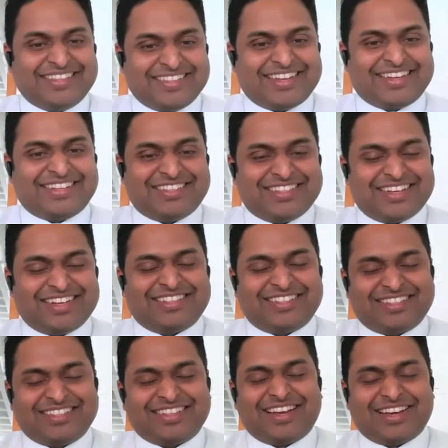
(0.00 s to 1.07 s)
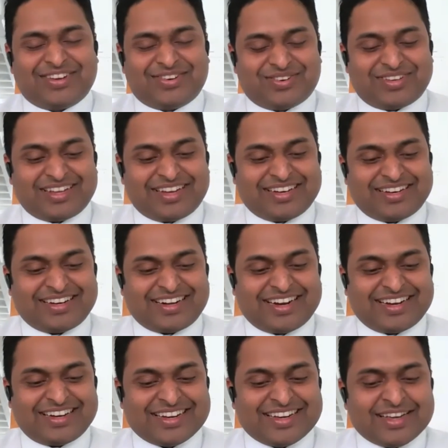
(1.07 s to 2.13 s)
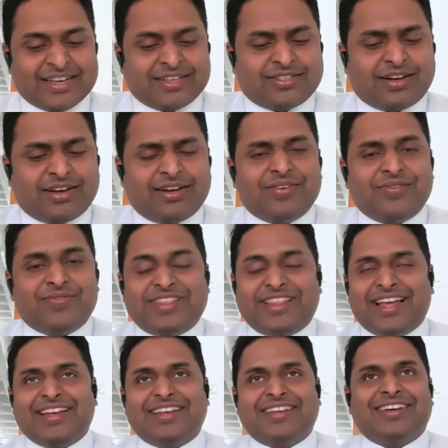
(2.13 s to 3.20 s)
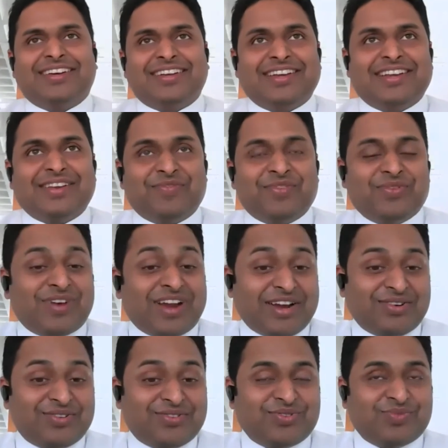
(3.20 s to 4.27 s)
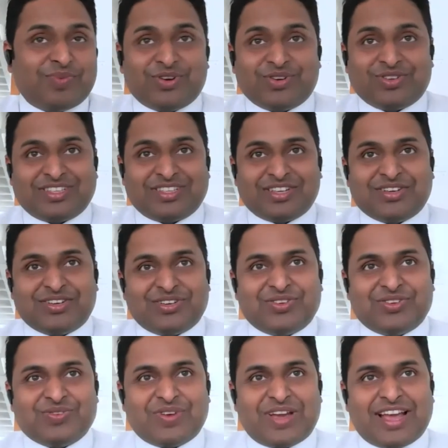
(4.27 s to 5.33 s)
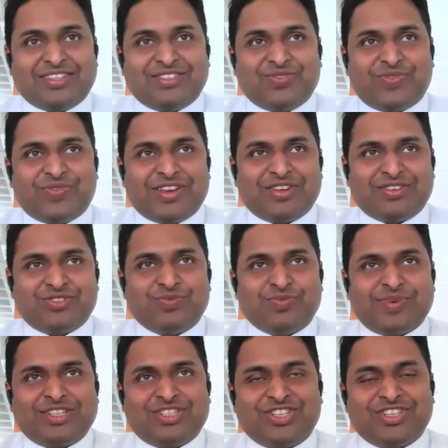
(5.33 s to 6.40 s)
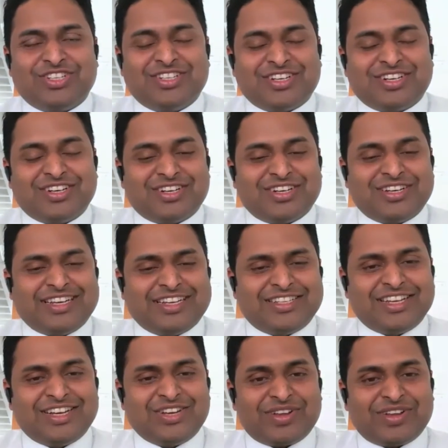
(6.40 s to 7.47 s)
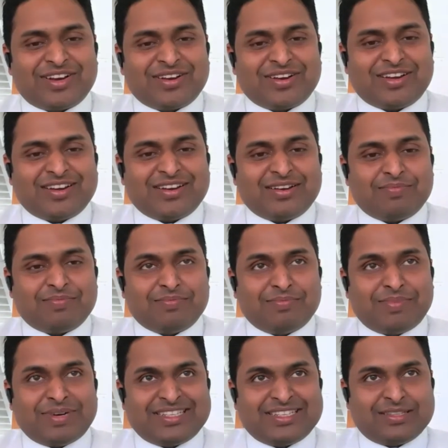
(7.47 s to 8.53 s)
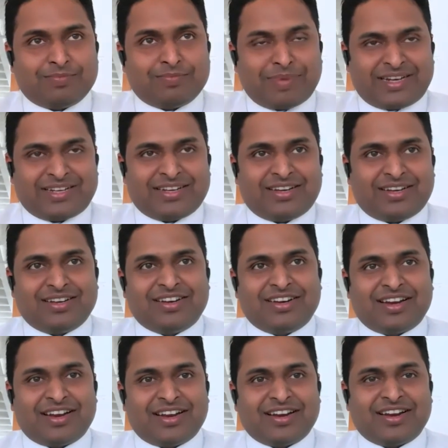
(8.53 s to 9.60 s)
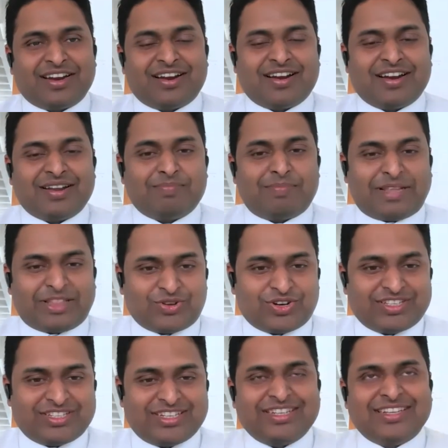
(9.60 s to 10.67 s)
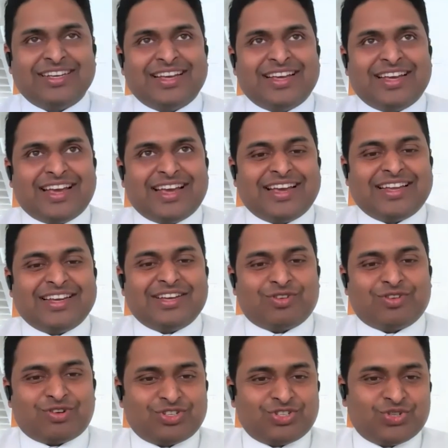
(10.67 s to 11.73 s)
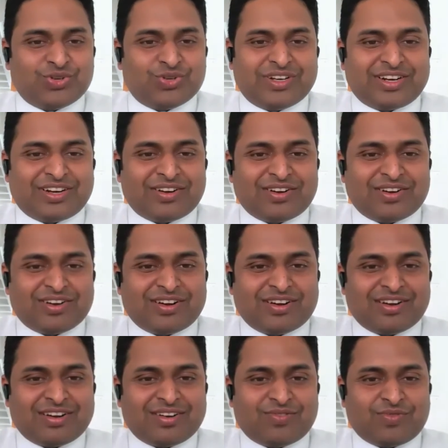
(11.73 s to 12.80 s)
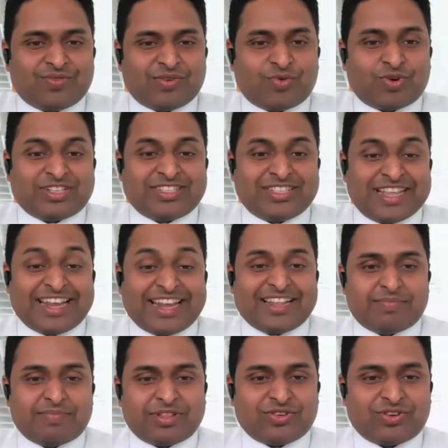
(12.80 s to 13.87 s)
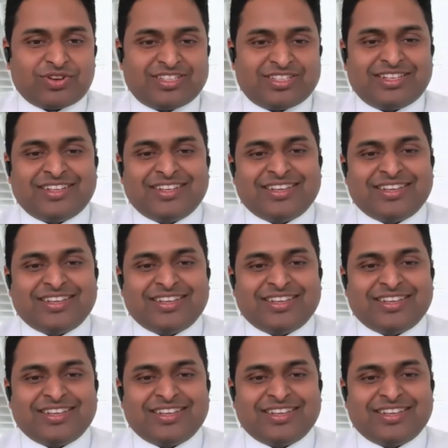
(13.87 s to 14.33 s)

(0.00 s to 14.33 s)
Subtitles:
That's I got that. Right. So with that, we would like to know, because as you mentioned, initially you were a bit skeptical regarding pathology, and you're not sure uh, what's there in pathology.